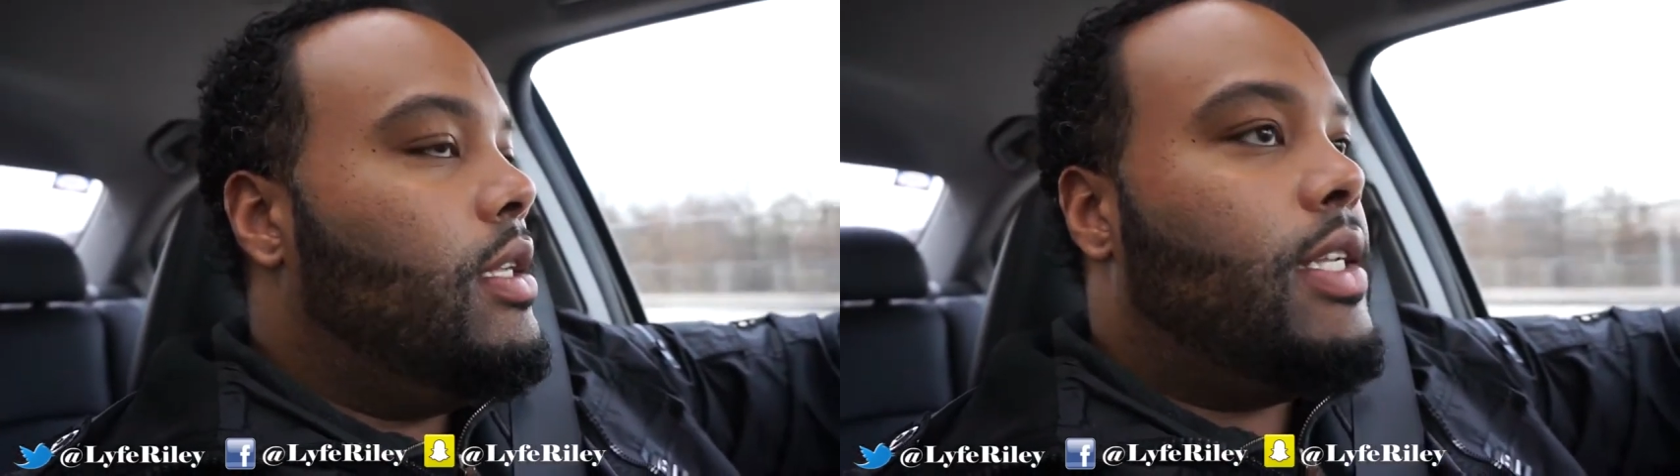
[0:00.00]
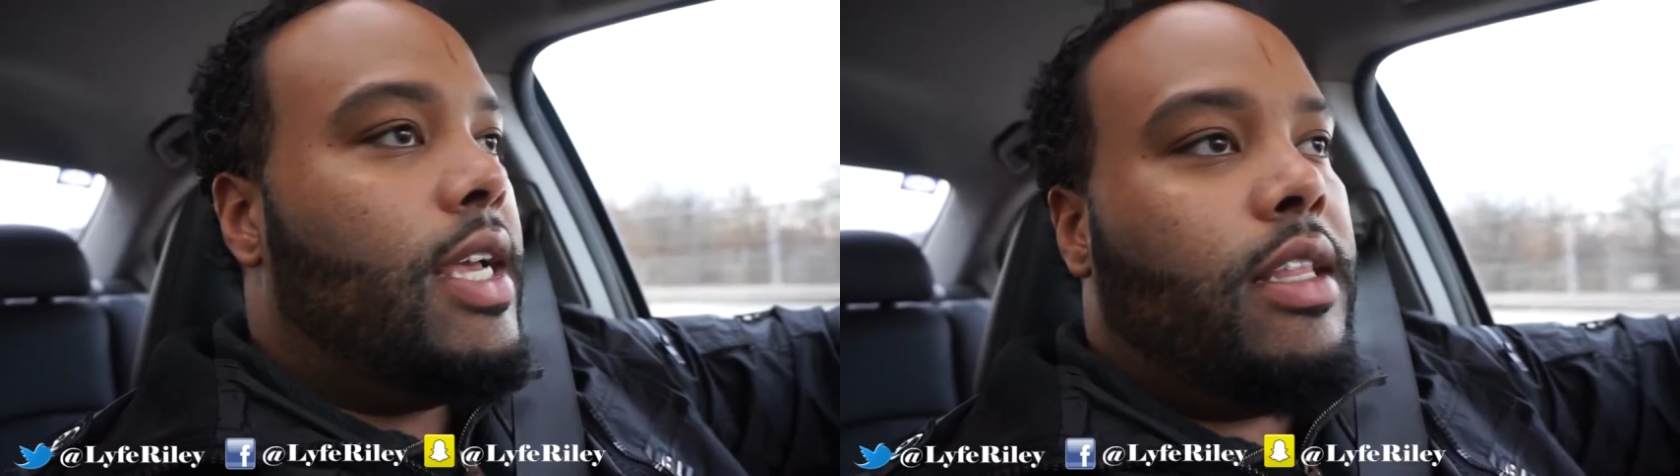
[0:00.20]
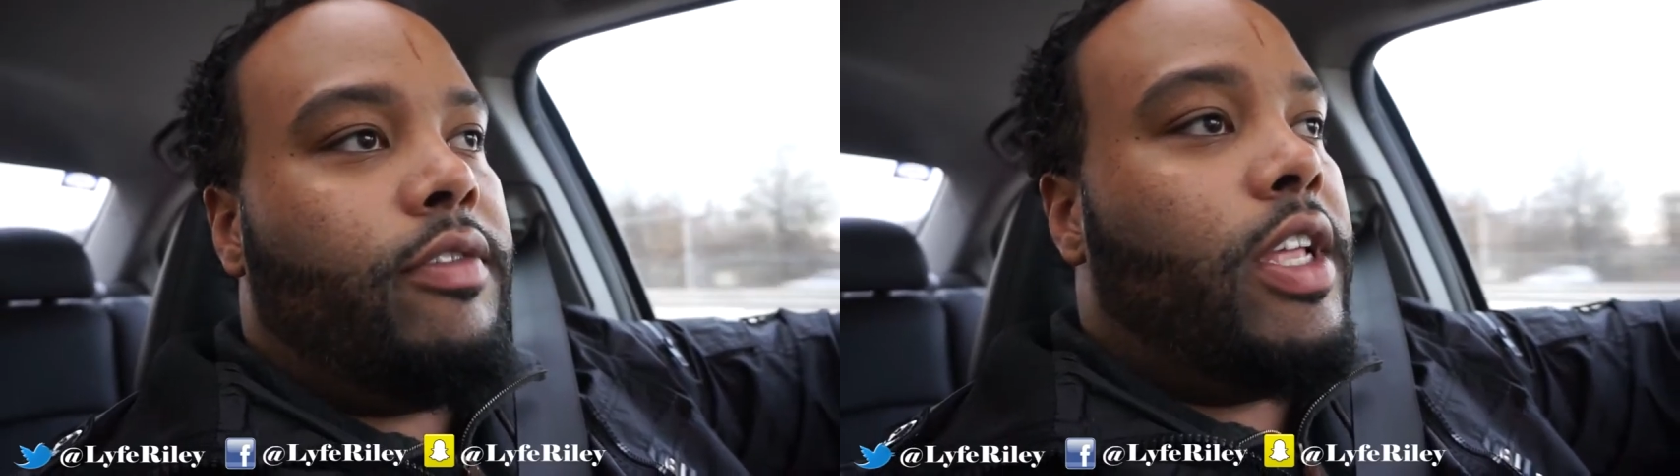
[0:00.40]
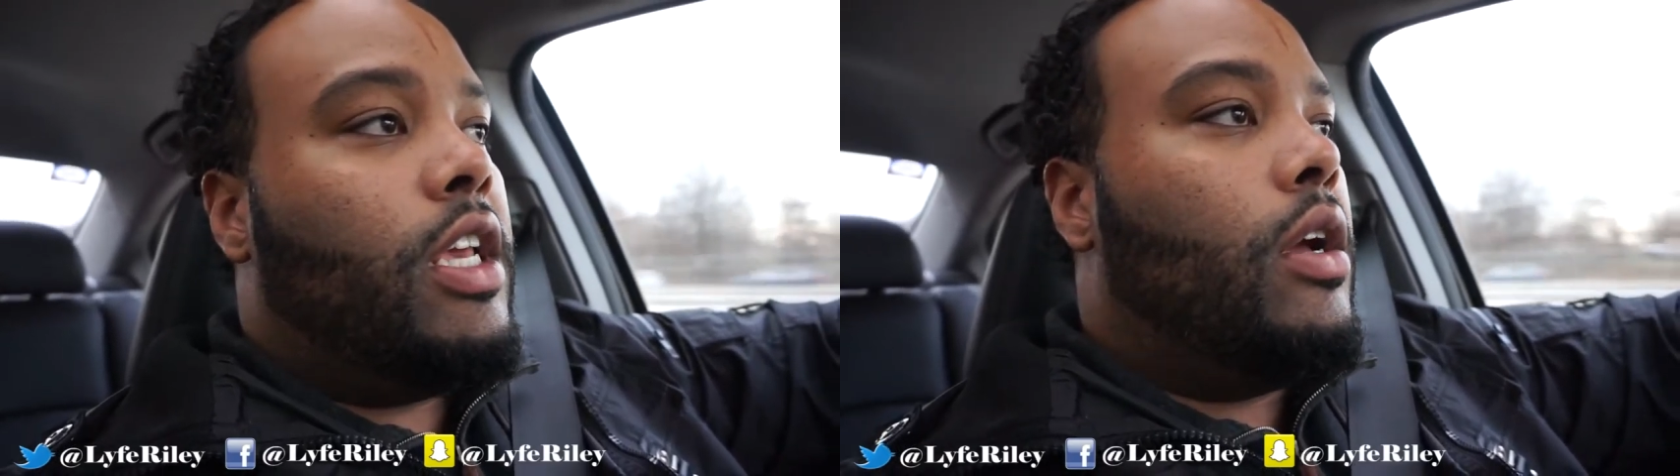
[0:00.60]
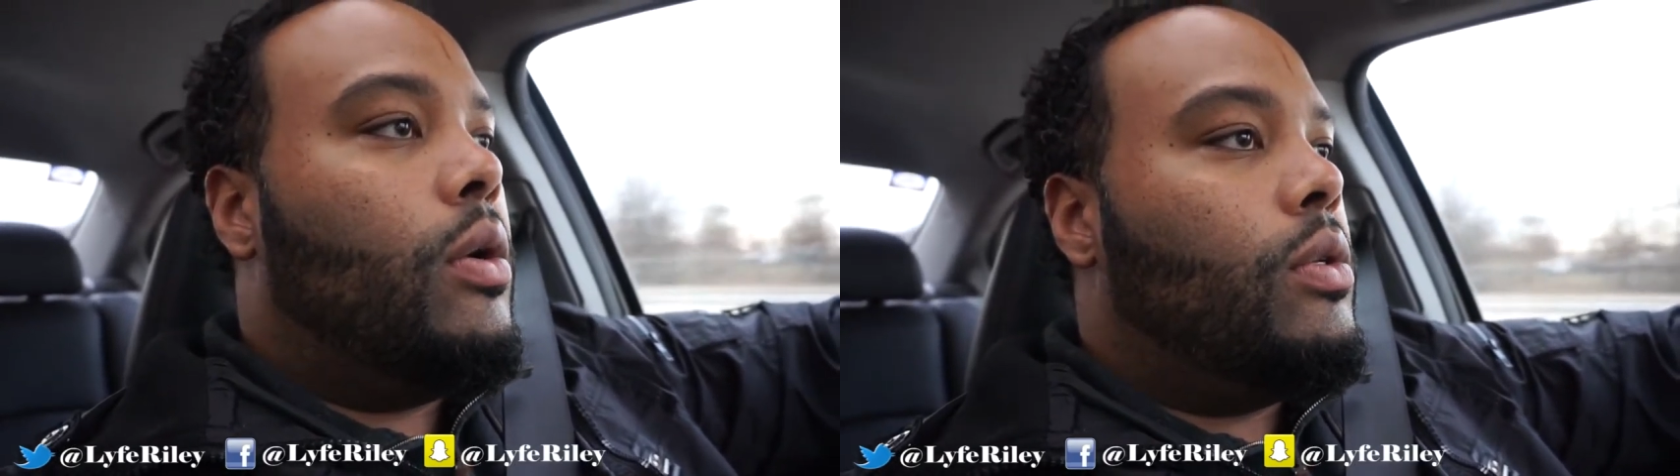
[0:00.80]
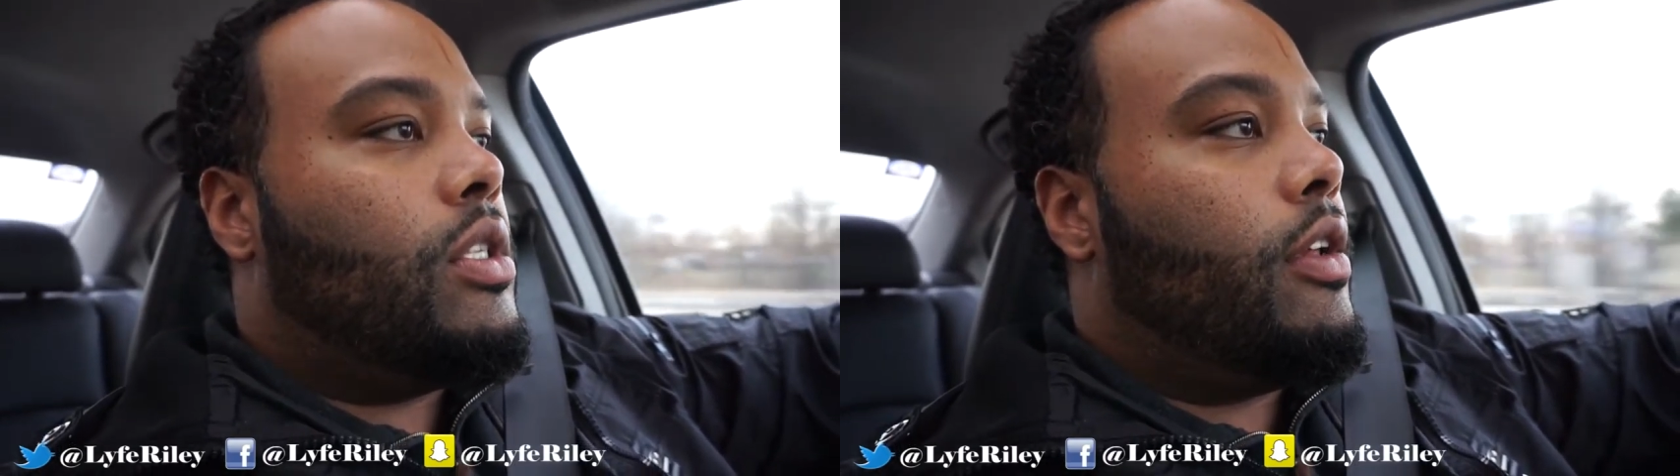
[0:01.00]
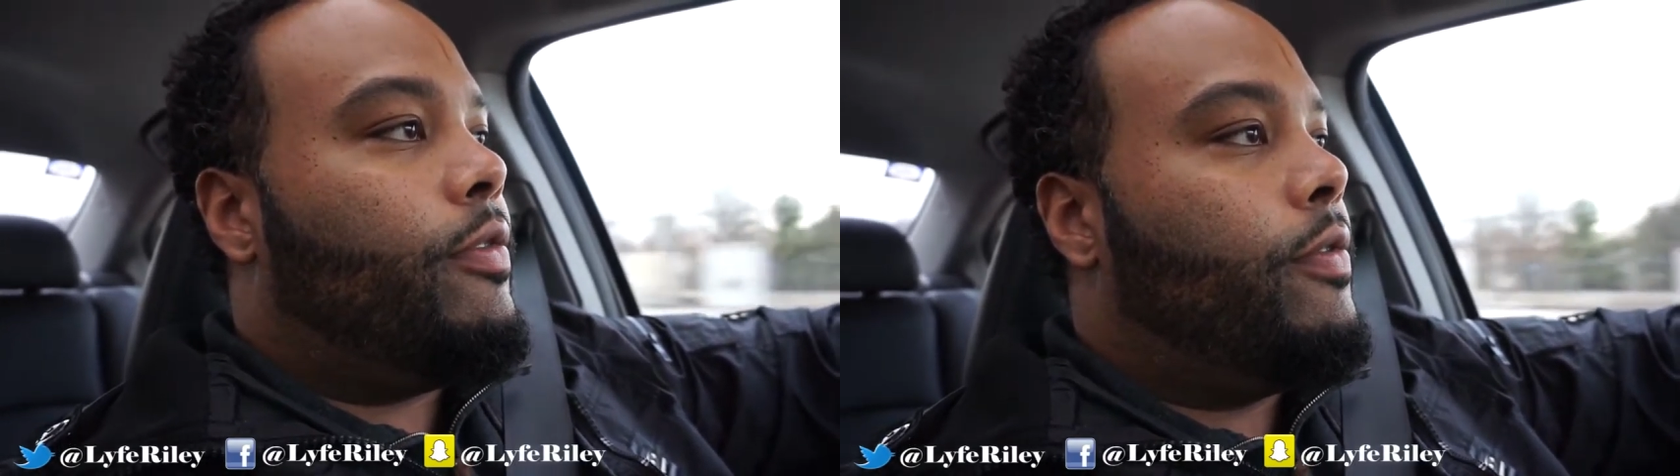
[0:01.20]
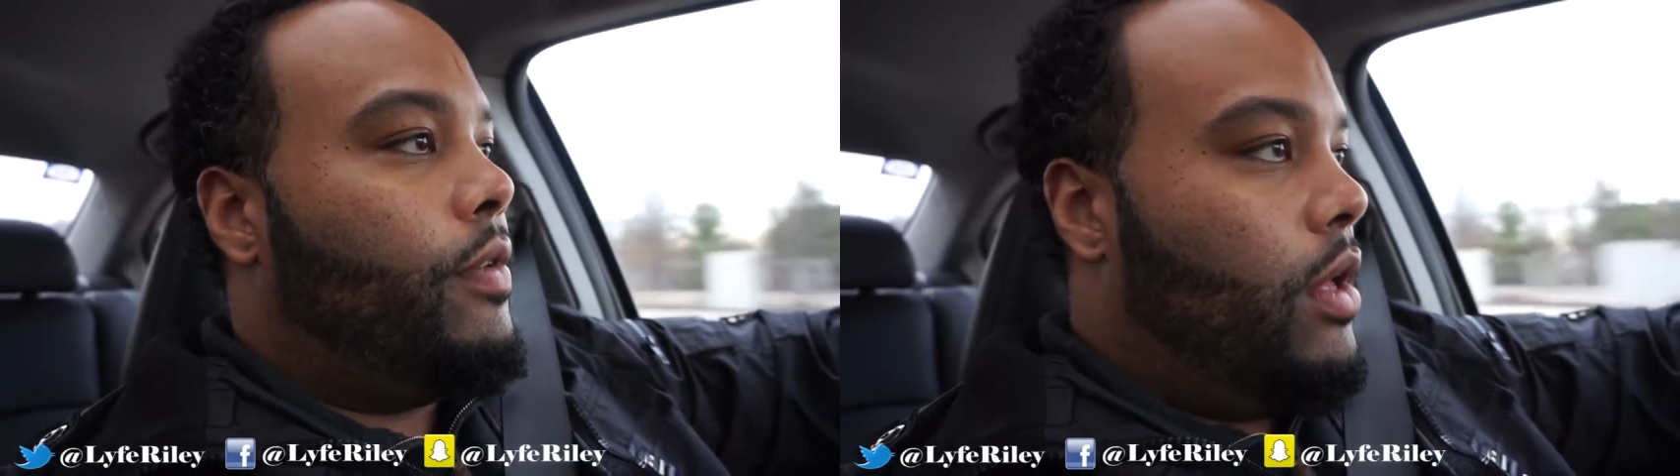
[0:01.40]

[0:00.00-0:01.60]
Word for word: daily videos, if